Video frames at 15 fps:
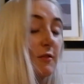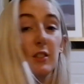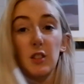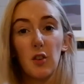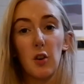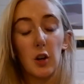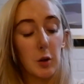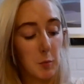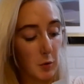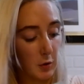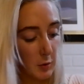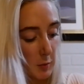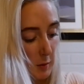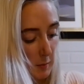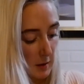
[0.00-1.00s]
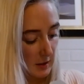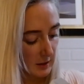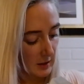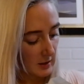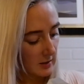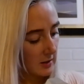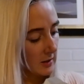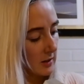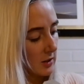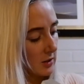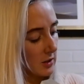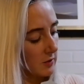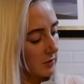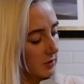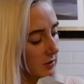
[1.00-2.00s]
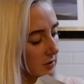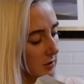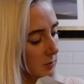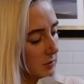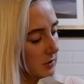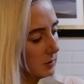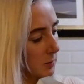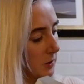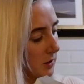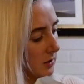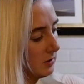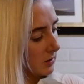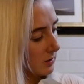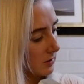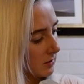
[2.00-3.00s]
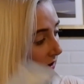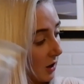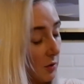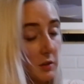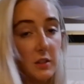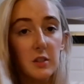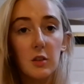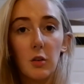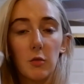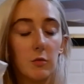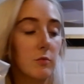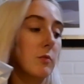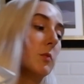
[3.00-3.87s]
recyclable a bit better. Is this actually recyclable, this bit? No, it's not.